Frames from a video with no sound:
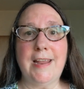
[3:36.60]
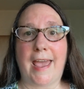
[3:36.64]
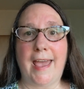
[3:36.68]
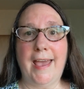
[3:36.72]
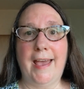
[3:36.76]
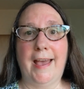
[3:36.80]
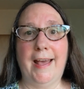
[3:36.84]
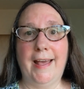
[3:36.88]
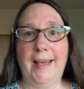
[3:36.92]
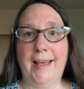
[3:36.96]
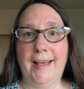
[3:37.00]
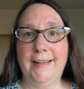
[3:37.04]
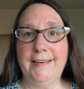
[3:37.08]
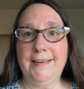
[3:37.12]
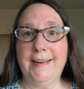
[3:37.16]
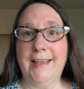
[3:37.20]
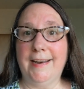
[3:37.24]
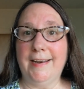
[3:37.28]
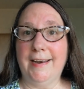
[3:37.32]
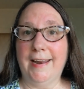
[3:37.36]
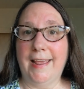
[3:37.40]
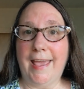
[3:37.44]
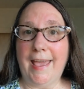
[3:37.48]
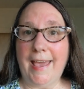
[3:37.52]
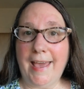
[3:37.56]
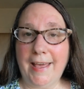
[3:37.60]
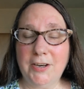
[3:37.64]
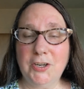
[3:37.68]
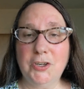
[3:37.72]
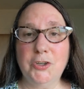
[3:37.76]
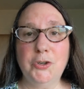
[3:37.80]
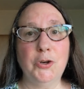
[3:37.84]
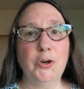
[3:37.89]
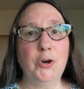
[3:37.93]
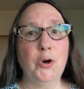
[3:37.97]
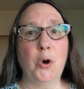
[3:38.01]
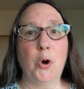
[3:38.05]
to add an
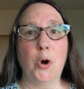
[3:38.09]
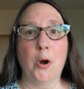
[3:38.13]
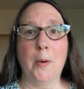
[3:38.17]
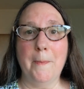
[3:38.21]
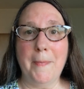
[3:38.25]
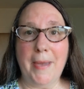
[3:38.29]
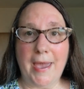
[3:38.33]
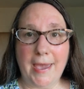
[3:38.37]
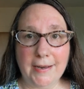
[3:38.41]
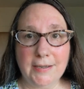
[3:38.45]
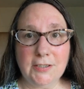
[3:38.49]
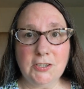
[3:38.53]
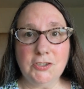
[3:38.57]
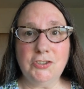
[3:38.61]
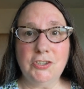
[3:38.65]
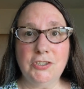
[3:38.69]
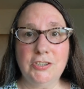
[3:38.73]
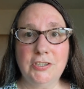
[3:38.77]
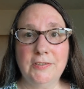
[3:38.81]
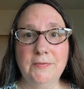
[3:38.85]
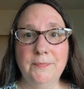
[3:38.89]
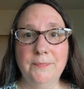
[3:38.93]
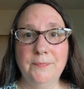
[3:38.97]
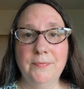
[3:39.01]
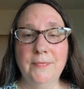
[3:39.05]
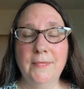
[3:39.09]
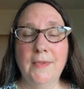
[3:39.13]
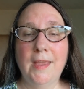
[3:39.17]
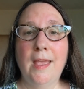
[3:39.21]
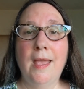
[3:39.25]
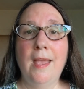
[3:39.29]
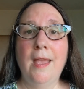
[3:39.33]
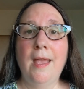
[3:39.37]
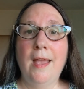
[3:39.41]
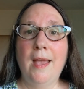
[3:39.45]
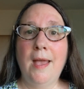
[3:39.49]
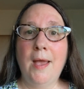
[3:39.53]
editor or manager,
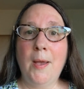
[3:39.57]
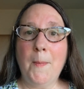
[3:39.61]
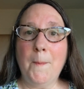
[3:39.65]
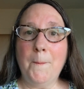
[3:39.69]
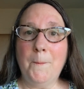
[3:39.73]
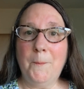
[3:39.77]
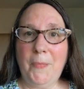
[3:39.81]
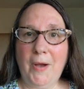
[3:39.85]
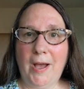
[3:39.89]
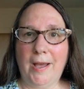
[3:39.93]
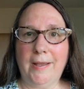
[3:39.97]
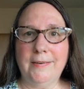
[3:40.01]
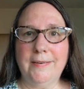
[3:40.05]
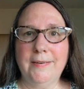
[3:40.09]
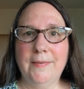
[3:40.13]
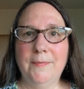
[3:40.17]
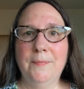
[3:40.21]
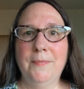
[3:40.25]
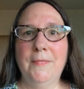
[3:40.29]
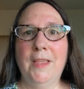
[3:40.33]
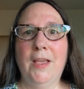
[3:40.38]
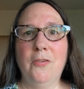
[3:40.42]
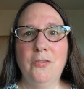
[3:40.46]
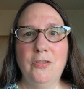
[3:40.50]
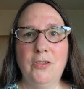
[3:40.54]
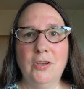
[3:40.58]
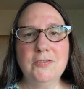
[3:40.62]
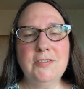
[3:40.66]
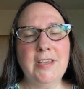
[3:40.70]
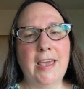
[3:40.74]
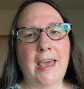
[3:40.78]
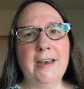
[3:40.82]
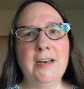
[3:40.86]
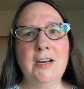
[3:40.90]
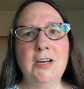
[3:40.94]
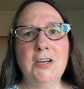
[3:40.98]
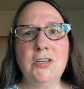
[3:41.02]
but those
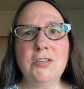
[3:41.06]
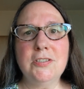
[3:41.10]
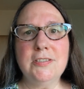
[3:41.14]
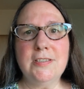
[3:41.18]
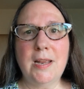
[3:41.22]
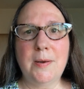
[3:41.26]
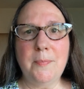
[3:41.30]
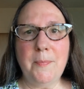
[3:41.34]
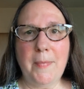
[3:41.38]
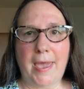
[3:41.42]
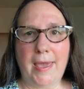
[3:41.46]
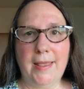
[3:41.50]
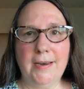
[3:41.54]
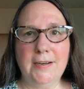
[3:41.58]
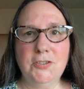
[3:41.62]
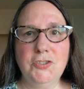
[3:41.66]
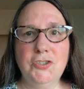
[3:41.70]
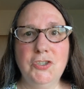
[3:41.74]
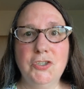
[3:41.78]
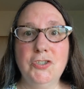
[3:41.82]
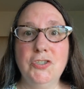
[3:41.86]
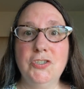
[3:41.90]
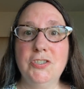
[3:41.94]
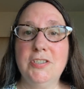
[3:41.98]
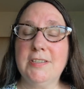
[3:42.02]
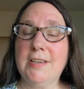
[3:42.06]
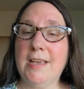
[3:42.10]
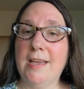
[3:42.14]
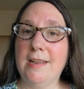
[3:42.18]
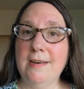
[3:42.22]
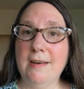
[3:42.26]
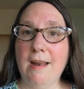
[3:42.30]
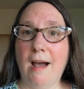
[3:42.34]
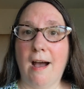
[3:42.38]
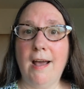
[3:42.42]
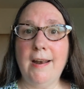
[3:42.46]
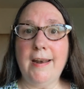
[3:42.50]
editors and managers
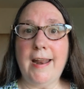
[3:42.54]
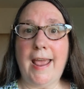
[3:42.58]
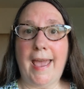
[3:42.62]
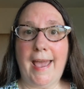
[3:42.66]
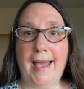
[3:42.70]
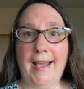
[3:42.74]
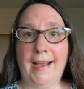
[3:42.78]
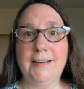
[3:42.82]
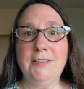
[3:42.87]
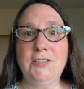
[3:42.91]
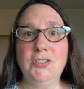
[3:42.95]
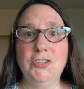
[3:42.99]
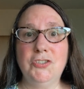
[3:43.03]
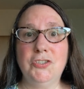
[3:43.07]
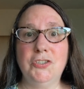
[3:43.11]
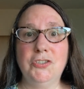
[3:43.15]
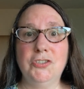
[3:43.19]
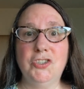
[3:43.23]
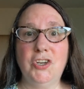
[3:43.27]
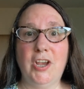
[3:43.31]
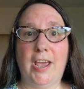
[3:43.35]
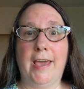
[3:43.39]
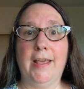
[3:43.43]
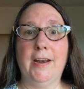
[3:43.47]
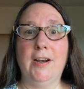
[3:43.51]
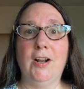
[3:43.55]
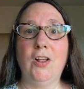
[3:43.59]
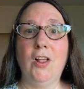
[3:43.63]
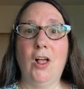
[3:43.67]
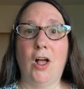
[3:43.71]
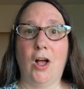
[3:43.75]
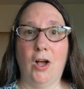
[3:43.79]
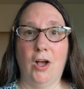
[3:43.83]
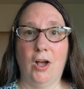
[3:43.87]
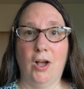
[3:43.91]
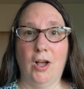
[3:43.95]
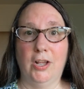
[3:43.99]
cannot act as your
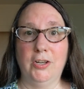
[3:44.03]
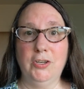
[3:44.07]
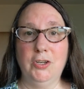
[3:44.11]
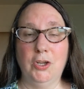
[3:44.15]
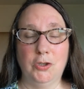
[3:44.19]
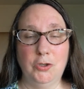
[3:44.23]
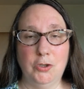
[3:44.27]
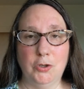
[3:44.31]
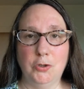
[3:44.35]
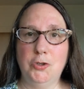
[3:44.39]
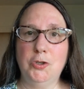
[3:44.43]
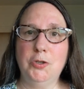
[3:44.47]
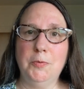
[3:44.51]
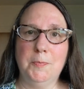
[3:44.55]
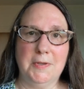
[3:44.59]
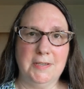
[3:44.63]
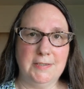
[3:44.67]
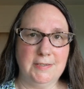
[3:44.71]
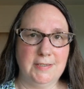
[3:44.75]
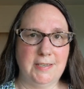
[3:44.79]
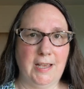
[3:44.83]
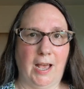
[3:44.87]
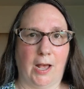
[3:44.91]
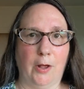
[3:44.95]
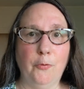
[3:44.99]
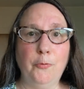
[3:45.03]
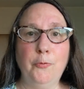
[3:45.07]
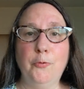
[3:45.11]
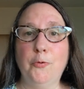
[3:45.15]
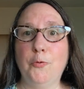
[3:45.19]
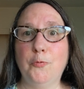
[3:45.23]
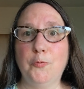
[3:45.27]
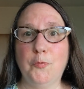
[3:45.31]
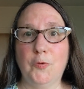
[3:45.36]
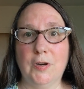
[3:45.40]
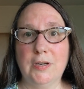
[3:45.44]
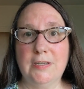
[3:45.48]
channel on YouTube itself.
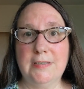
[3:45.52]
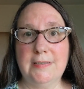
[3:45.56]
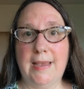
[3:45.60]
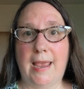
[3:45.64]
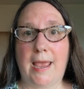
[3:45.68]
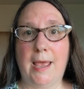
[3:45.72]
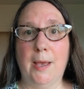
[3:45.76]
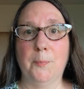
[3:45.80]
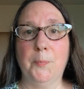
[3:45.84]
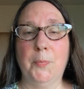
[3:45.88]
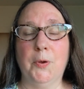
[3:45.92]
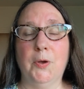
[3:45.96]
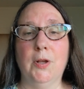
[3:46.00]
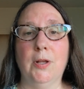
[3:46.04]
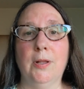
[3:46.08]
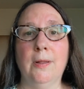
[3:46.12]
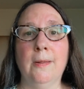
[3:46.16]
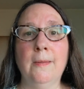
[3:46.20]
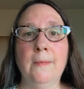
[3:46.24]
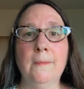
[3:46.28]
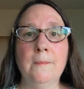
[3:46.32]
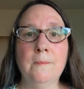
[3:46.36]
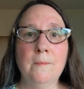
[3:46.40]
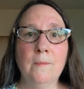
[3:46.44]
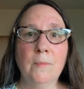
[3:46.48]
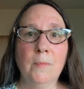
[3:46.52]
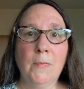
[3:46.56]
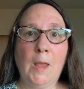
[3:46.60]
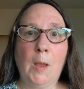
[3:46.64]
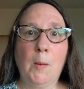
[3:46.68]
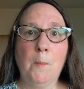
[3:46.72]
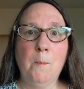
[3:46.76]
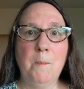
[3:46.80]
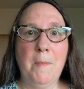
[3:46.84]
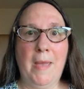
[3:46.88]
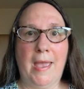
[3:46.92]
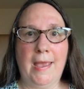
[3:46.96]
For example,
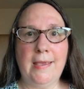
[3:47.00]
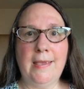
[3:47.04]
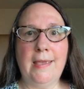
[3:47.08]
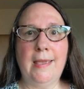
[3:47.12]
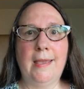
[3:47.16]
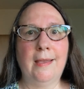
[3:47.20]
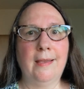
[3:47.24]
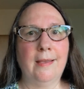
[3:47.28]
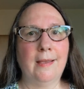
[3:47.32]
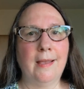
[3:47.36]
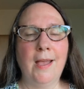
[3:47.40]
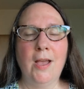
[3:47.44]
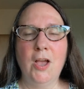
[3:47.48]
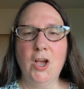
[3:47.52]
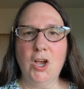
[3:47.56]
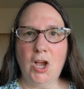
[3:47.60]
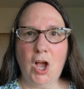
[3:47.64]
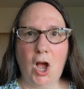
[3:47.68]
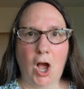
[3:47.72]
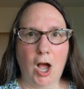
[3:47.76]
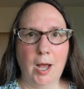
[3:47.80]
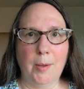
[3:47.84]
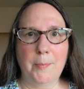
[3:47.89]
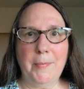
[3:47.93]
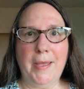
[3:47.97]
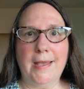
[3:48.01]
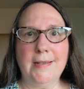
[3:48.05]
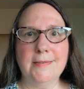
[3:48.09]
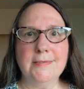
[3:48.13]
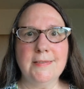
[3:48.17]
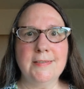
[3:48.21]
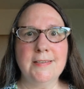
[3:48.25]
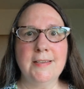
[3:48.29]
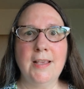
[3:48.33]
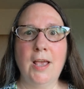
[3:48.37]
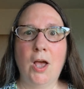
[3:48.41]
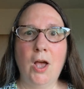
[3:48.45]
making
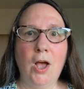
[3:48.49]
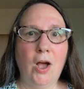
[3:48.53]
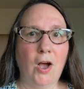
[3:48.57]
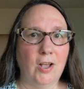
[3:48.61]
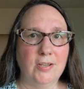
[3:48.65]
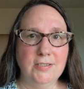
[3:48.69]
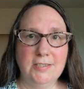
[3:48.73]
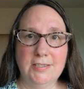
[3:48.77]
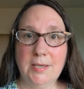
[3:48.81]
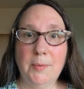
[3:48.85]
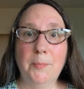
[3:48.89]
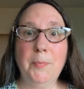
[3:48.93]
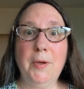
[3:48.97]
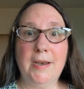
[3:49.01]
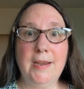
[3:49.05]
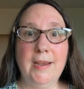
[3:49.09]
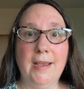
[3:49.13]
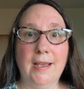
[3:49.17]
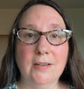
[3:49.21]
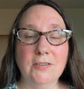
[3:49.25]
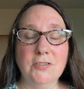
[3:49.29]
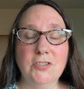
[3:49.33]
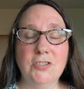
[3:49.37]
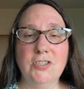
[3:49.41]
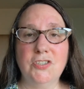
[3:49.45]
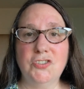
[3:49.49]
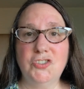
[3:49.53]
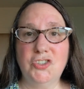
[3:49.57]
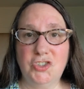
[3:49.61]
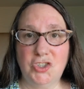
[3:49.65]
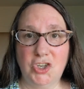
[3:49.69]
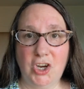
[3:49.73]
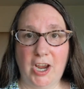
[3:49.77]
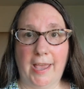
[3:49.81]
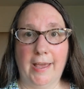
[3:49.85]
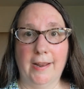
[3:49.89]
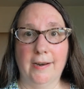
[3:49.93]
comments on somebody else's
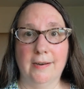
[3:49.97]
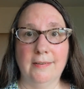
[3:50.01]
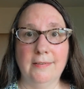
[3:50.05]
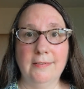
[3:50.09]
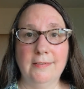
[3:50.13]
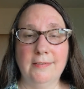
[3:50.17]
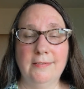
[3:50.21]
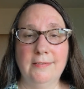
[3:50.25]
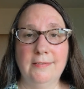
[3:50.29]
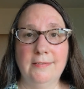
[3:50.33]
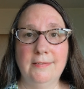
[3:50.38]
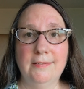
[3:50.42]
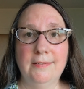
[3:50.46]
channel